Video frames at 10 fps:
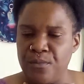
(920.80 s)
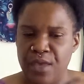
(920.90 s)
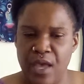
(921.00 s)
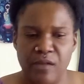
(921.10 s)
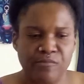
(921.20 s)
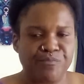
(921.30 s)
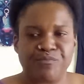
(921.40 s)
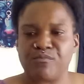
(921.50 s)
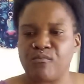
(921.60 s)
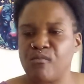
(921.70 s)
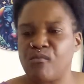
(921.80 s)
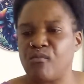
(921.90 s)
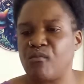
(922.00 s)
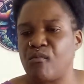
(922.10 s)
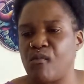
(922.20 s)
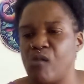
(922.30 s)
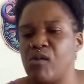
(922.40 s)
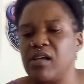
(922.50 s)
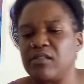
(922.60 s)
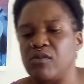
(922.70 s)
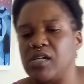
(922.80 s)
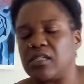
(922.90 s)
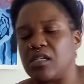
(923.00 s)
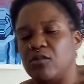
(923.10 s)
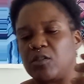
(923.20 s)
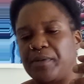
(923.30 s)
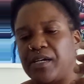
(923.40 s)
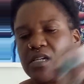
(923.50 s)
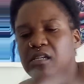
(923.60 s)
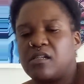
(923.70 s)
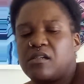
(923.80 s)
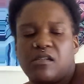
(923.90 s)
Yeah. What else do we need to know, Spirit?